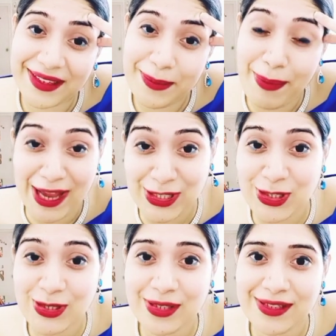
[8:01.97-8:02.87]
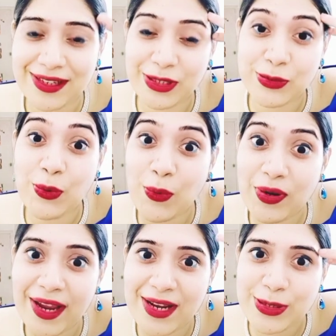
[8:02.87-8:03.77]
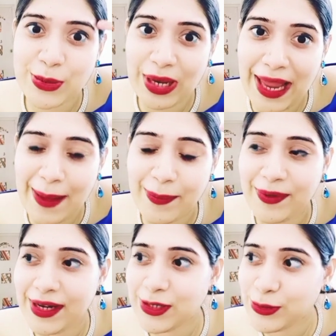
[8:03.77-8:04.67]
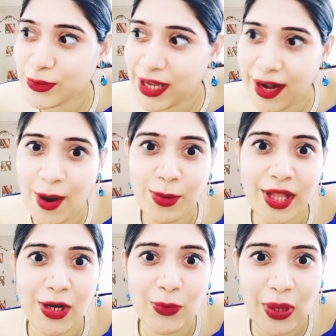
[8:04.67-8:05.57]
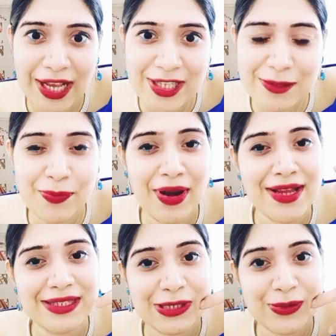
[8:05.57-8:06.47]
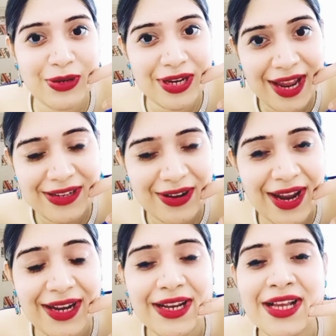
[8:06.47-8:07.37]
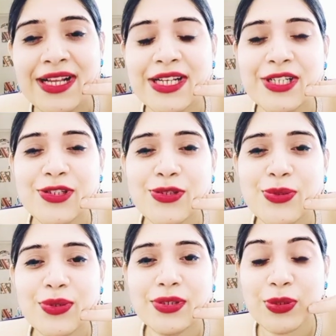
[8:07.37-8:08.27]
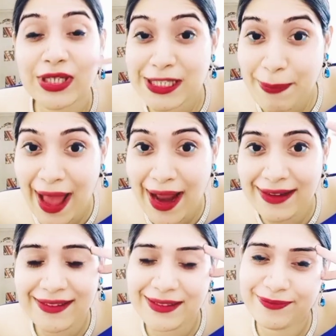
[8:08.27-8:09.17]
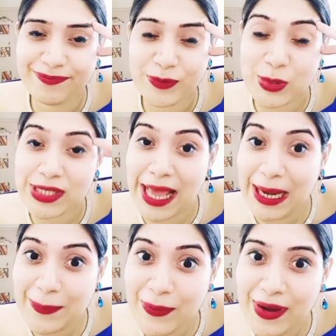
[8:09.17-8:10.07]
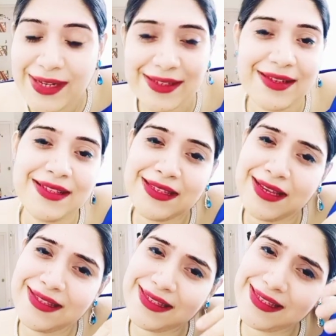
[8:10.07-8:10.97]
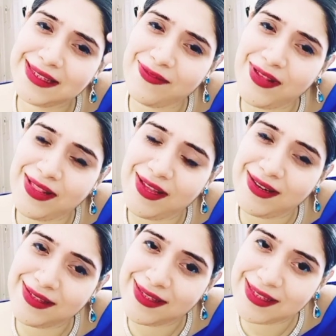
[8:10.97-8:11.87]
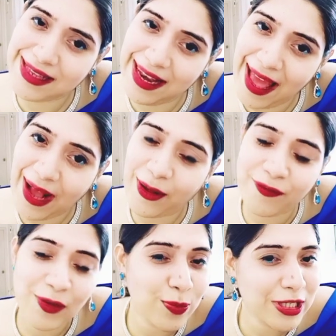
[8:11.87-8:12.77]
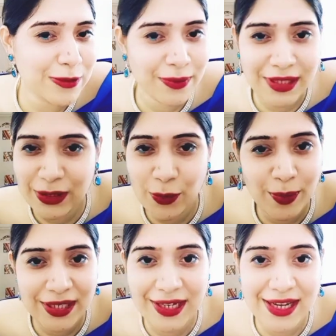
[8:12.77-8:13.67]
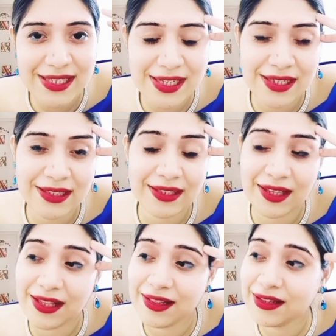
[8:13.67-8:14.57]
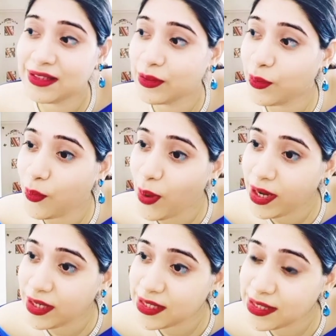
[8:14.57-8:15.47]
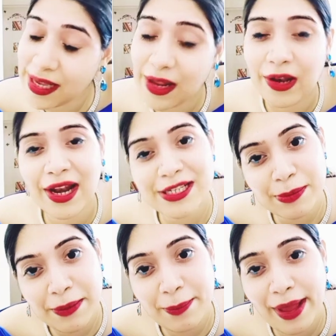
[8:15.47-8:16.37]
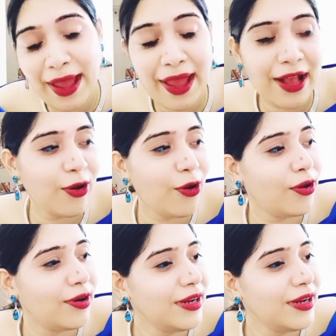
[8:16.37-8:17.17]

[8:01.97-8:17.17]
passion to co-create, to collaborate, to get out there, to express, to create, right? So to expand, to celebrate. It's when there is lack of human spirit, nobody does anything. Either they go and they say, let me beg, or